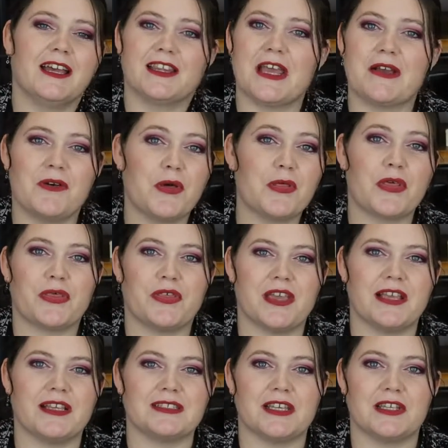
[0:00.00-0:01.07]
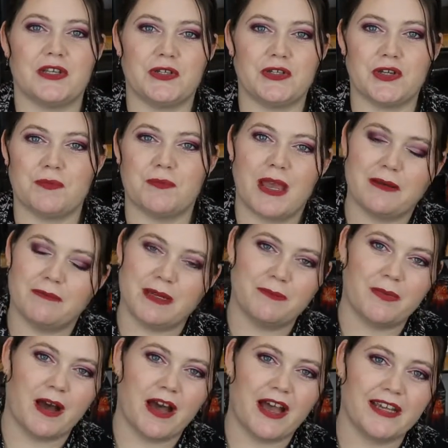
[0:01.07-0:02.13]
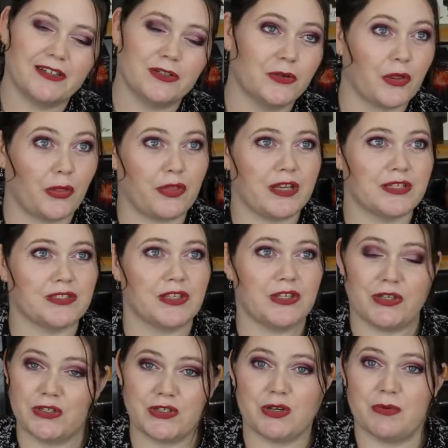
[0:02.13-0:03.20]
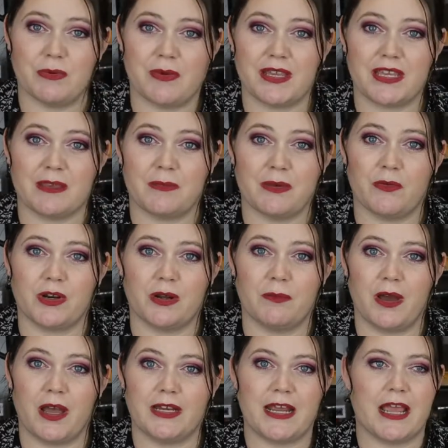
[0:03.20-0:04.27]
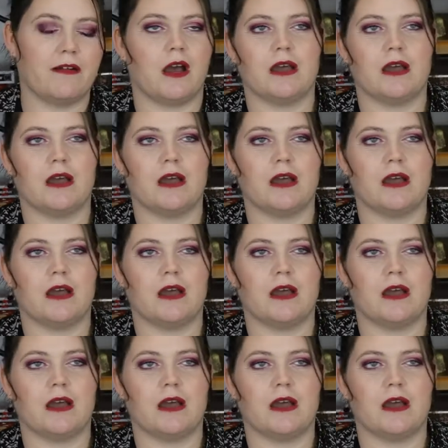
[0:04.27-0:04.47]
they're all the things that YouTube made me buy and all the things that YouTube are making me want to buy now.